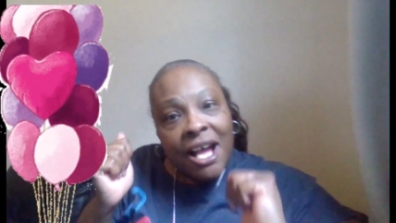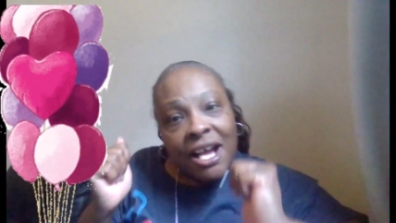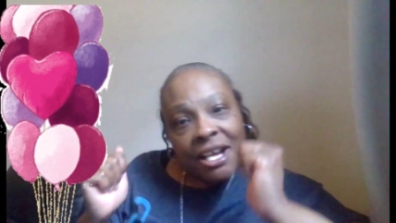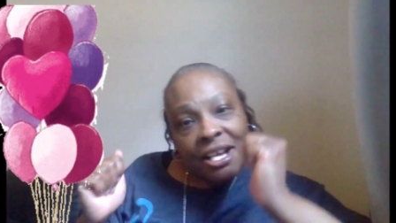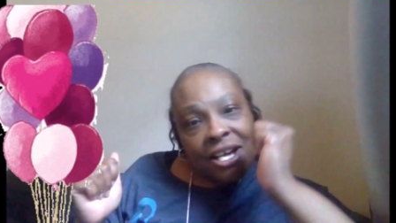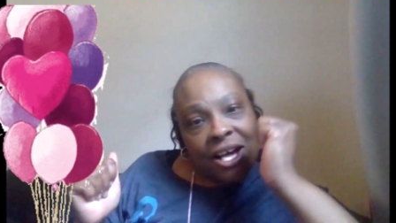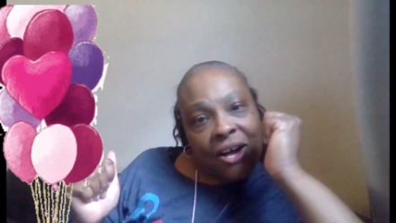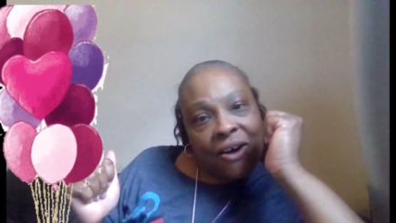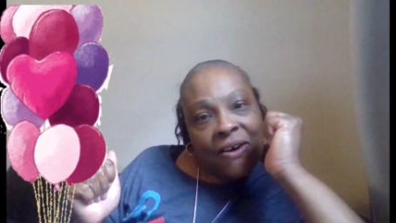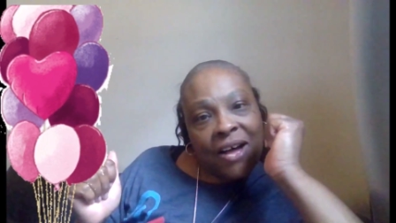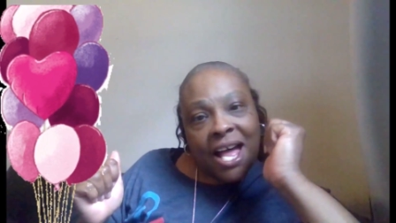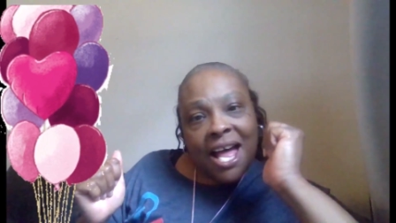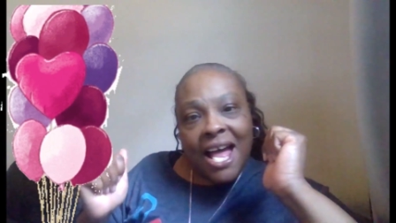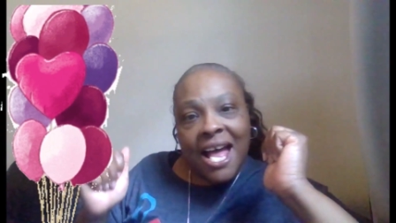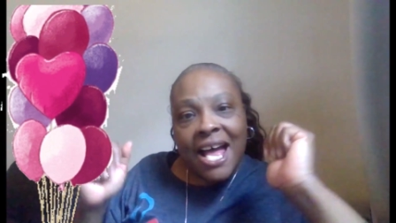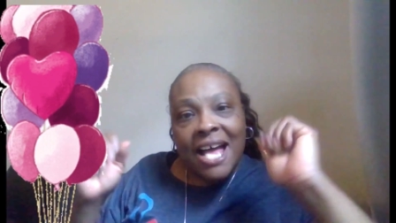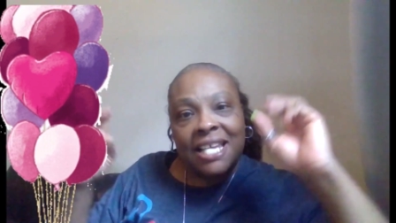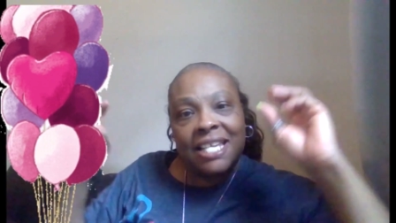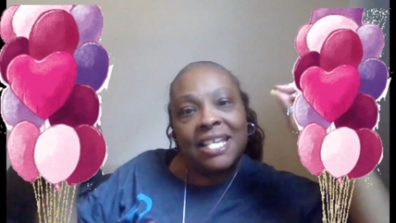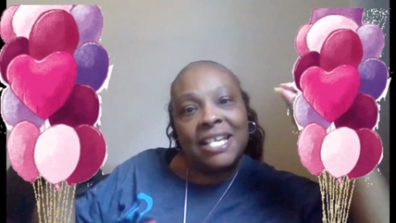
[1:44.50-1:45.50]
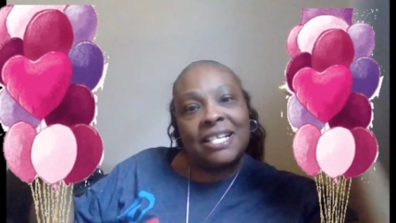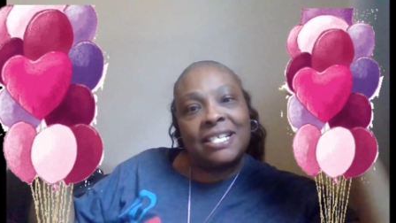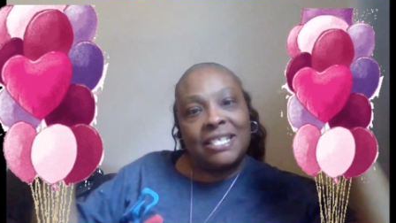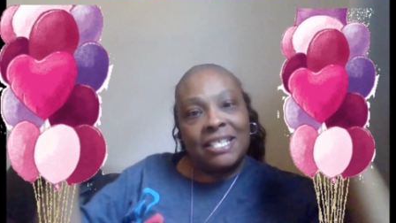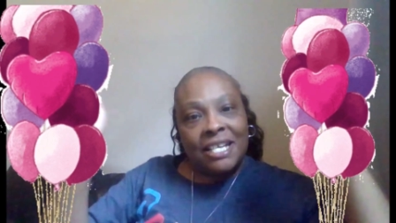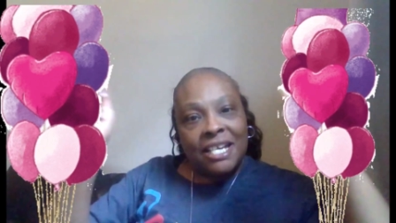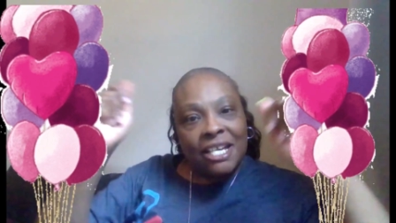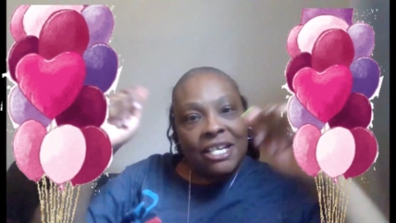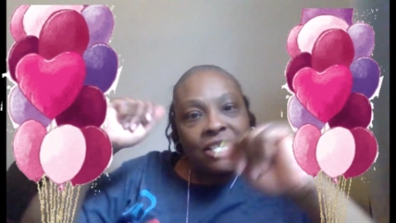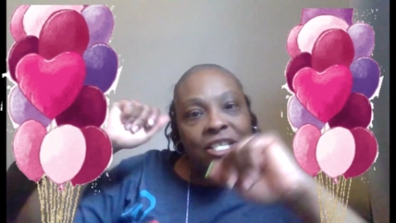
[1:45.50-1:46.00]
Go,
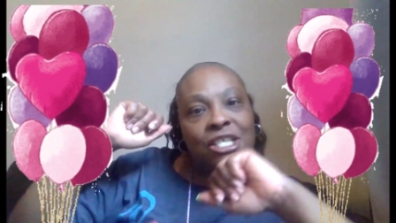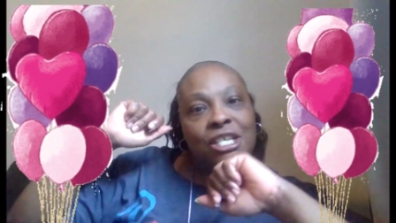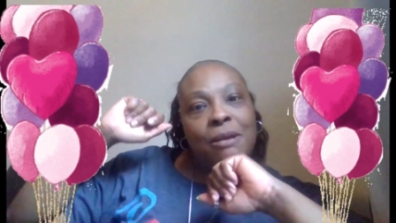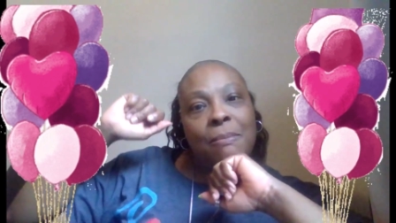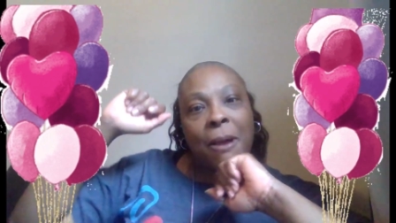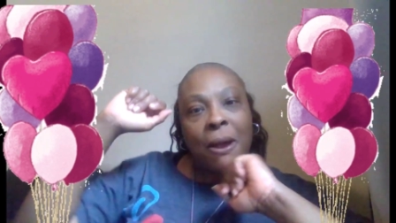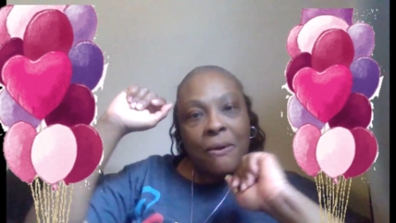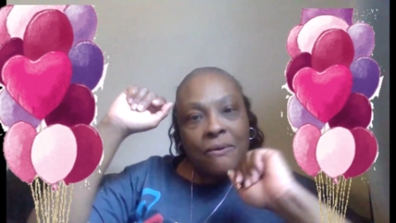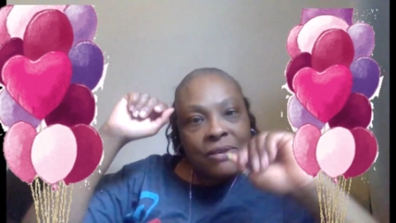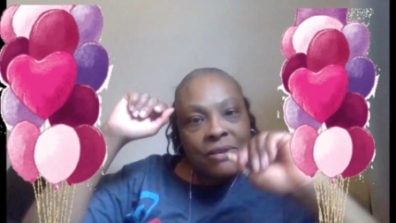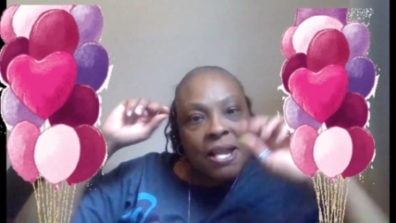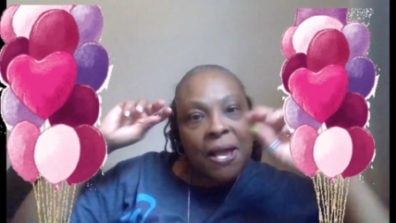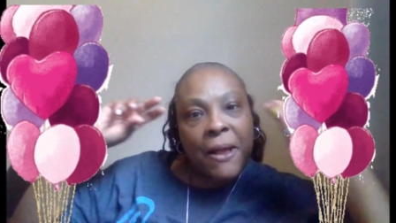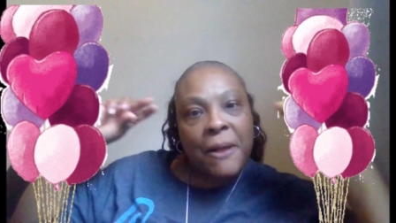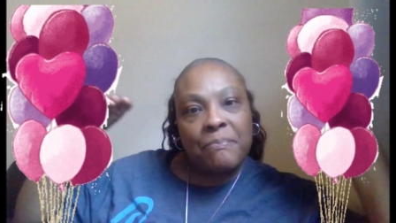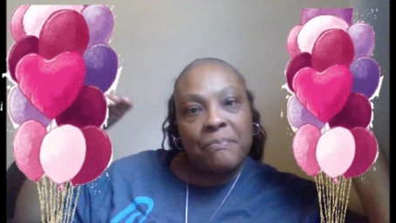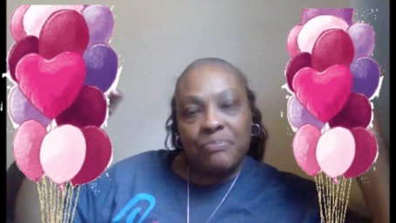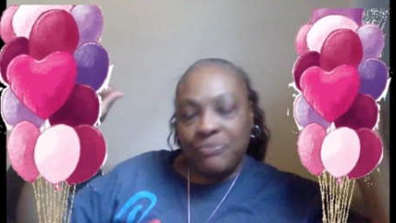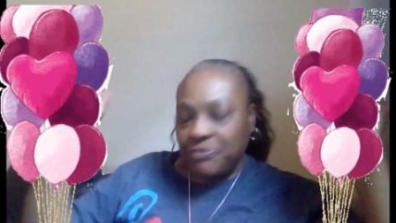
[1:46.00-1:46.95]
Alex, it's your birthday.